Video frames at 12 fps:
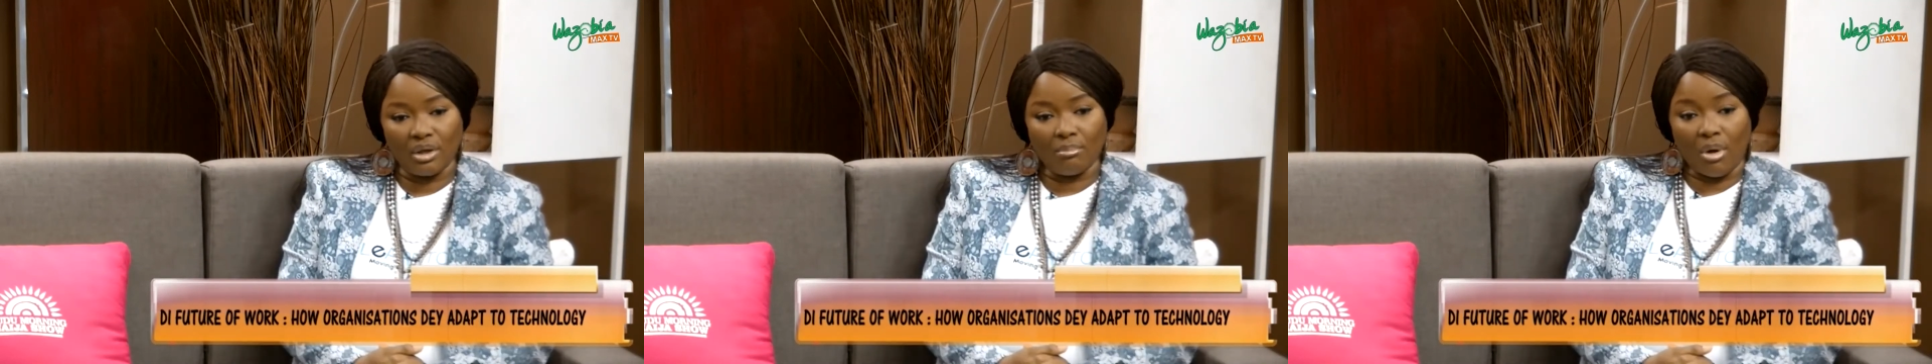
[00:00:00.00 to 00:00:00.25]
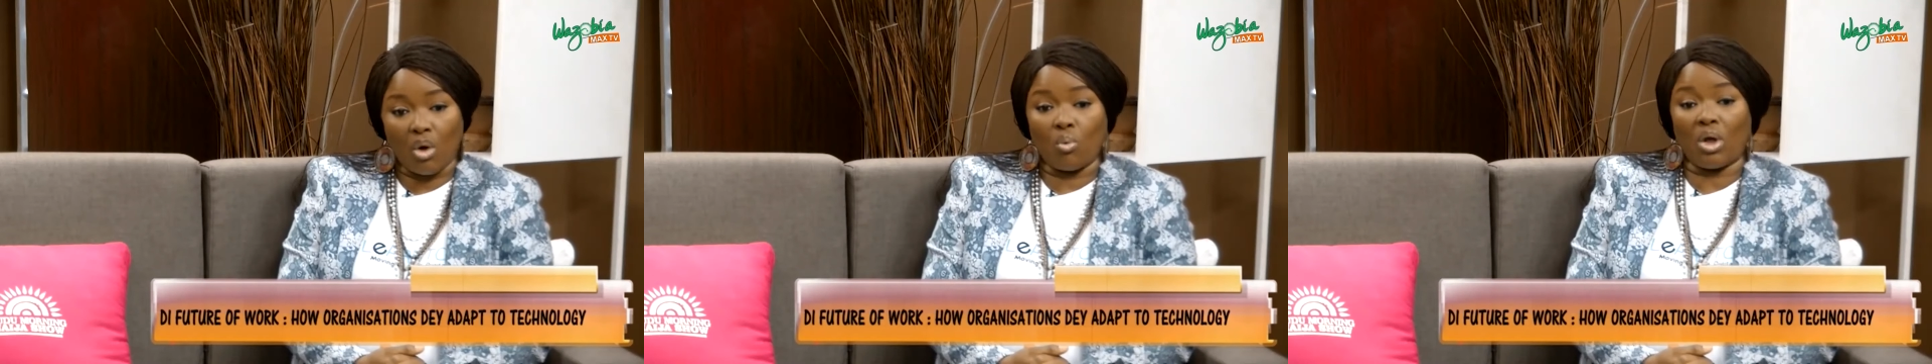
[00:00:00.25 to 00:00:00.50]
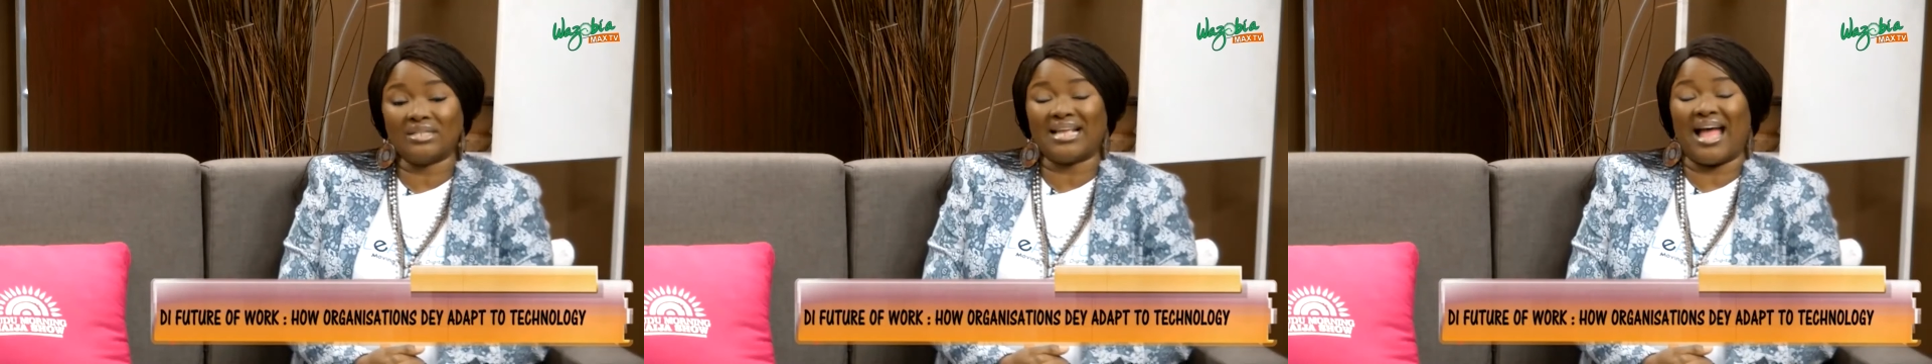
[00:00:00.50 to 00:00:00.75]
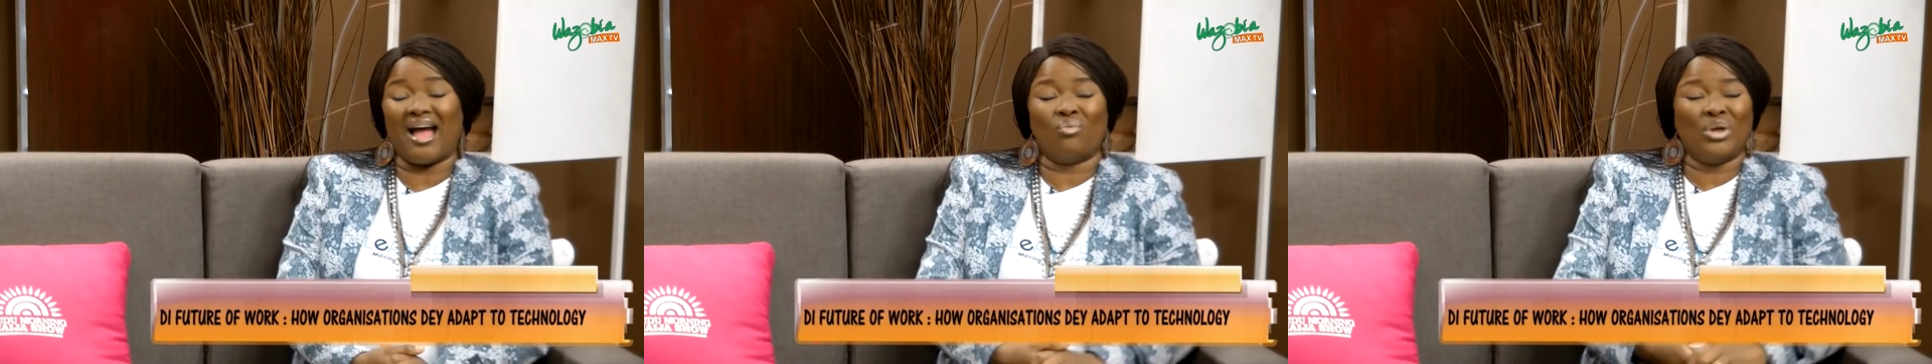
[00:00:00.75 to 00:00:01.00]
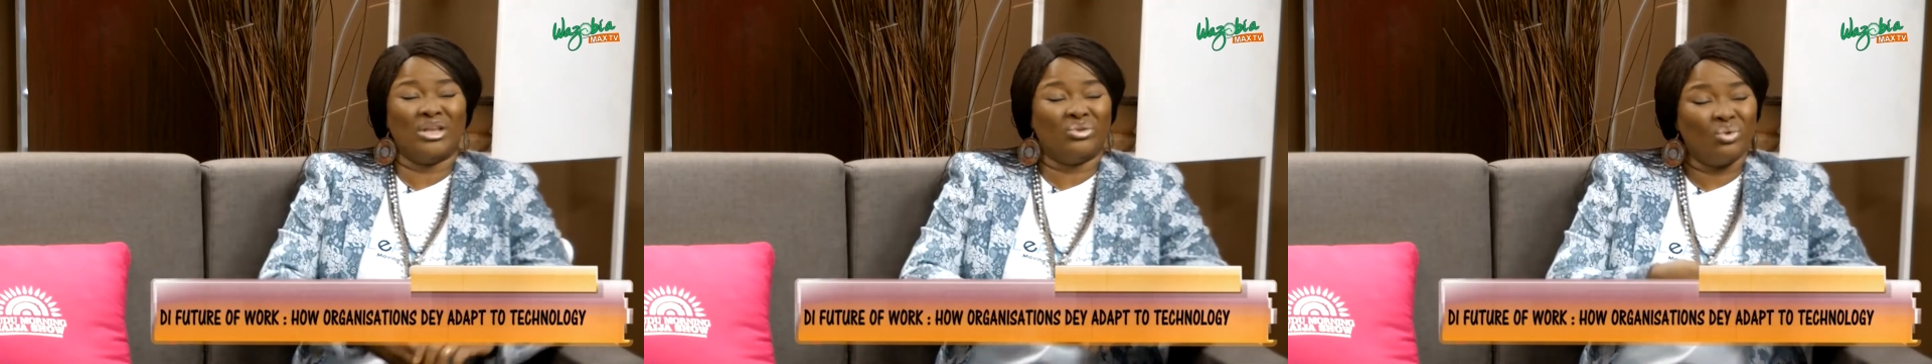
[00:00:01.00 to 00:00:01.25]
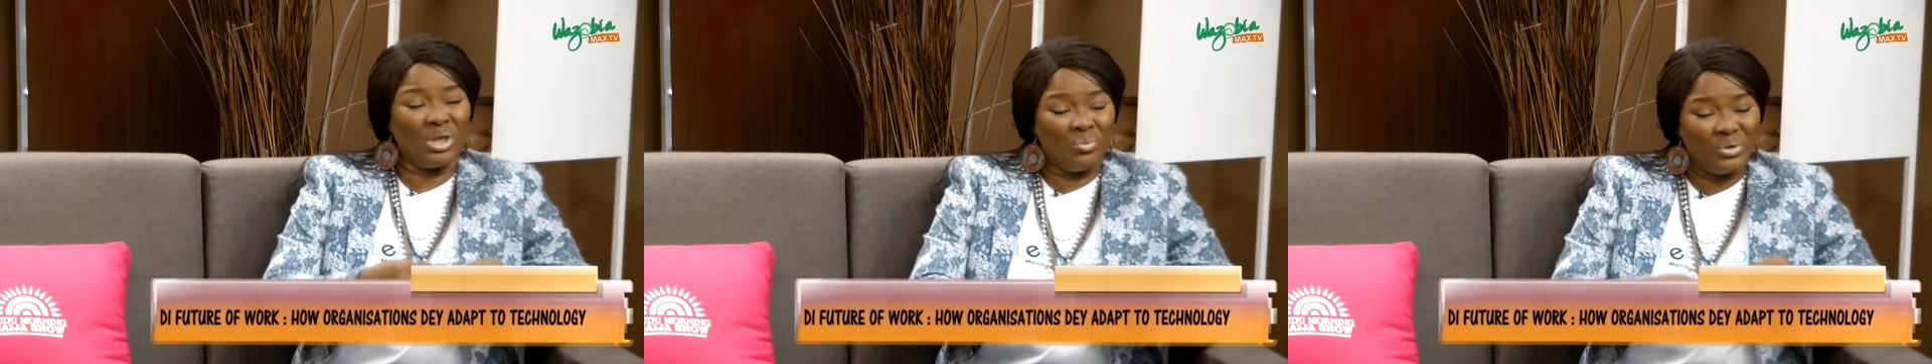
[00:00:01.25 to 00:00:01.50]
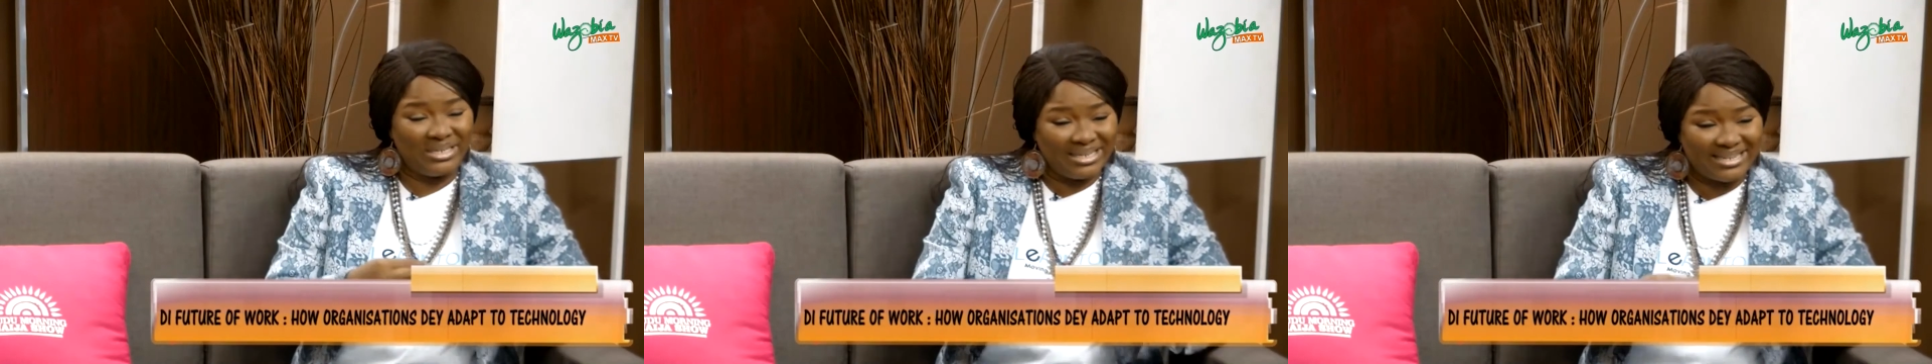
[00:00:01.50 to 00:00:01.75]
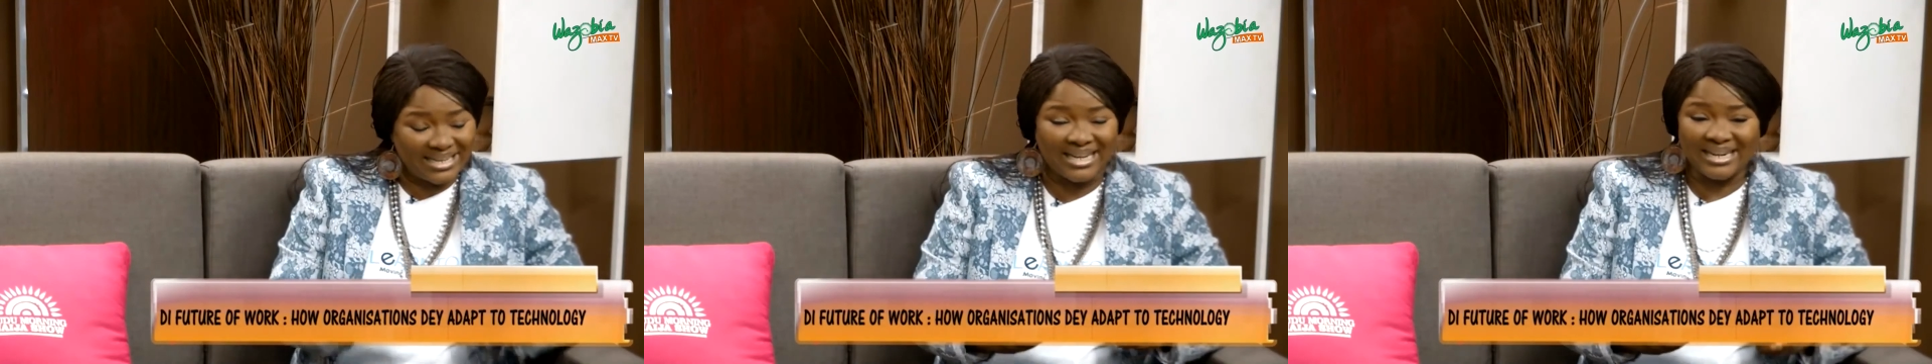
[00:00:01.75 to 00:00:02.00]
But what are we doing with the data?